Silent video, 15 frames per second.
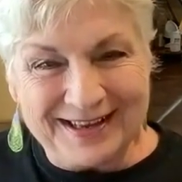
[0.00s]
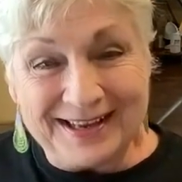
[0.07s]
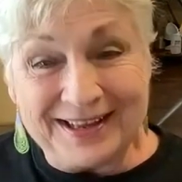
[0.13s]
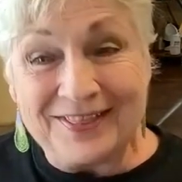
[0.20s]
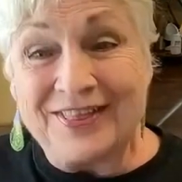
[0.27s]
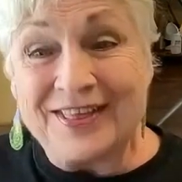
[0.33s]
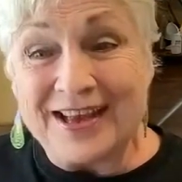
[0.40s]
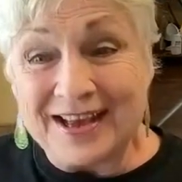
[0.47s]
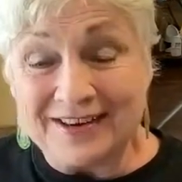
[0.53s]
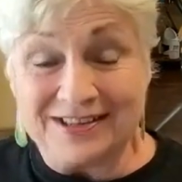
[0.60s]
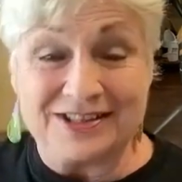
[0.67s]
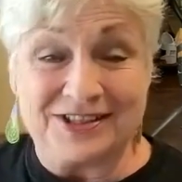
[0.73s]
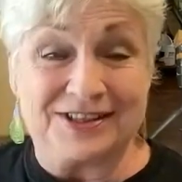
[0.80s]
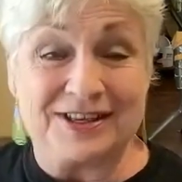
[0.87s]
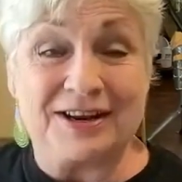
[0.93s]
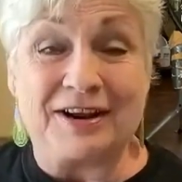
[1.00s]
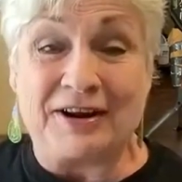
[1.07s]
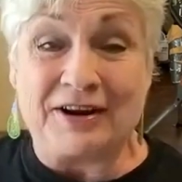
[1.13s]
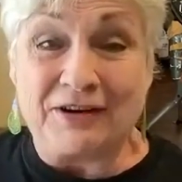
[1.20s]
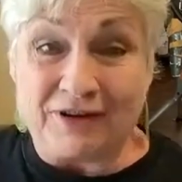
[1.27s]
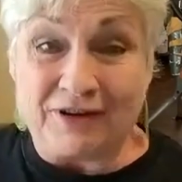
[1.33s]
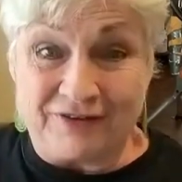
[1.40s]
And that is
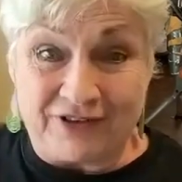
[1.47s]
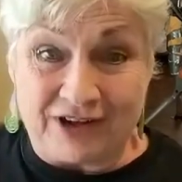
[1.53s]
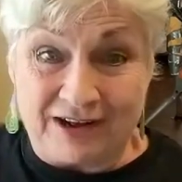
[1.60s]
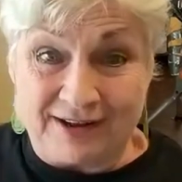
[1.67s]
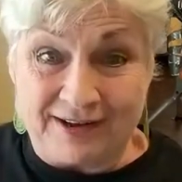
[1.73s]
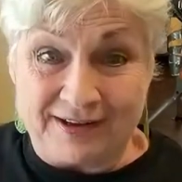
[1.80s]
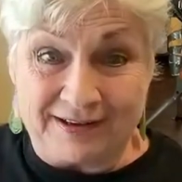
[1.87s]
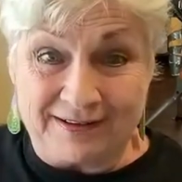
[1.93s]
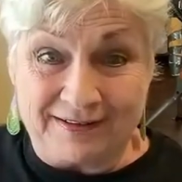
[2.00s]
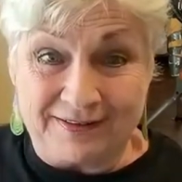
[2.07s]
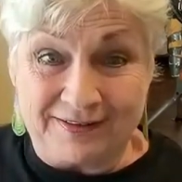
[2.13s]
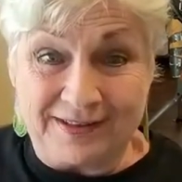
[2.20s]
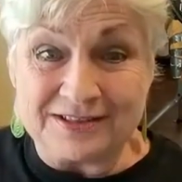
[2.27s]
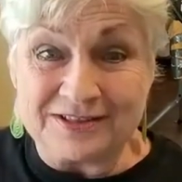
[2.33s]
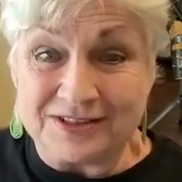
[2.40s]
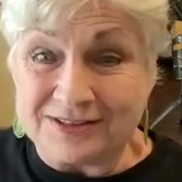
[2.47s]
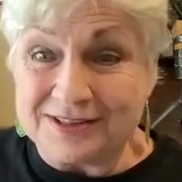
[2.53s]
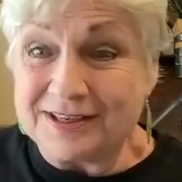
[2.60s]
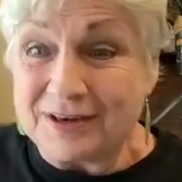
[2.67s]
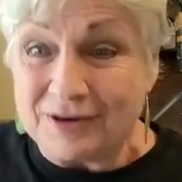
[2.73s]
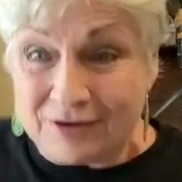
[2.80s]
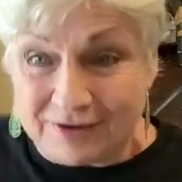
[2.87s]
terrifying. That's a
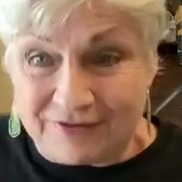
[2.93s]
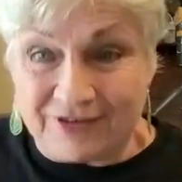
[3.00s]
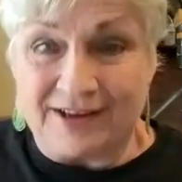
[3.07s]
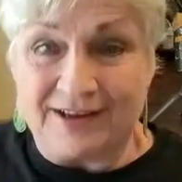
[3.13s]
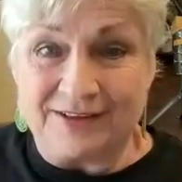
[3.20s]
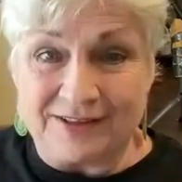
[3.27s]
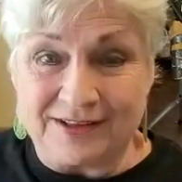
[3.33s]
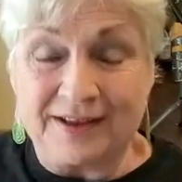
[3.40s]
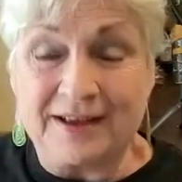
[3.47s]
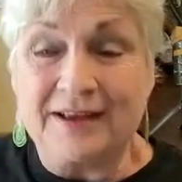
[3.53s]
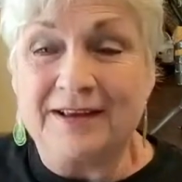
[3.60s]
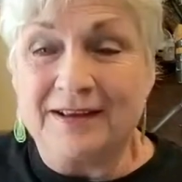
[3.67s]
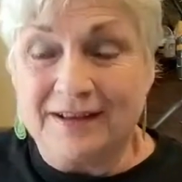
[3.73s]
terrifying thing.